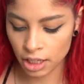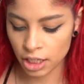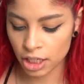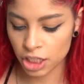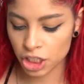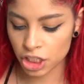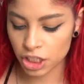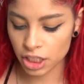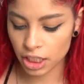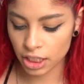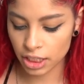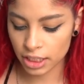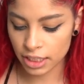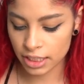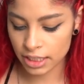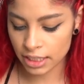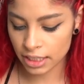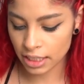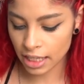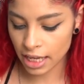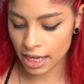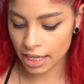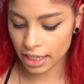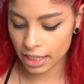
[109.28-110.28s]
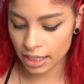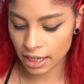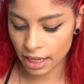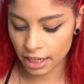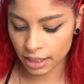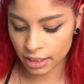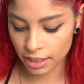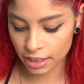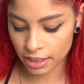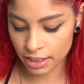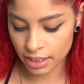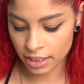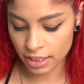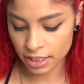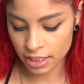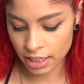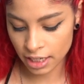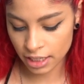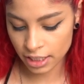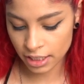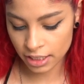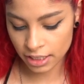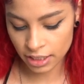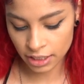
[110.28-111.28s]
Just gonna slide it out of this
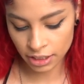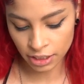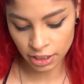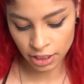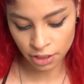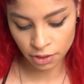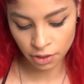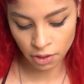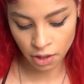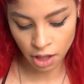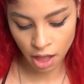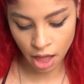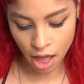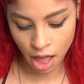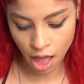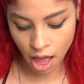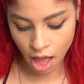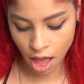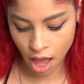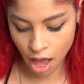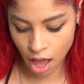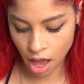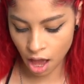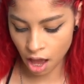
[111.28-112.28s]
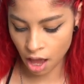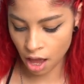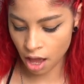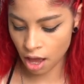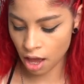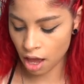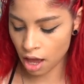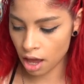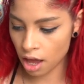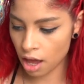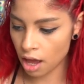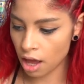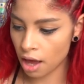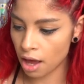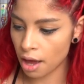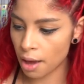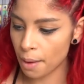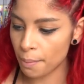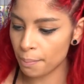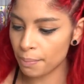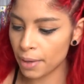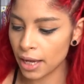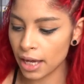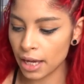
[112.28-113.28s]
nice little
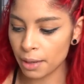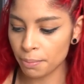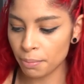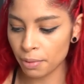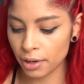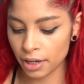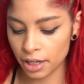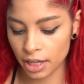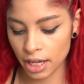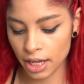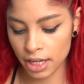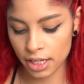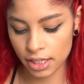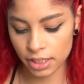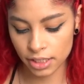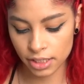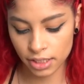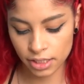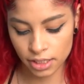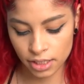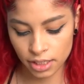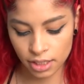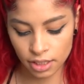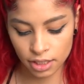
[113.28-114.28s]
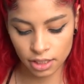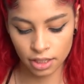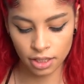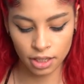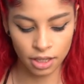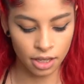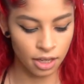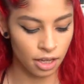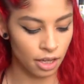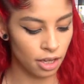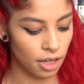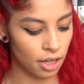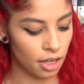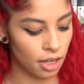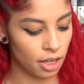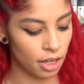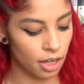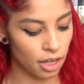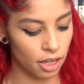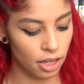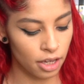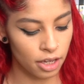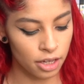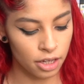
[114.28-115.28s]
paper case
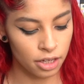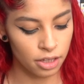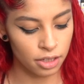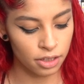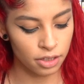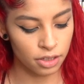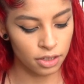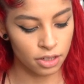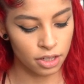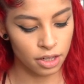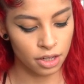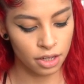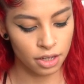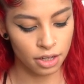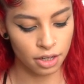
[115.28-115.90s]
and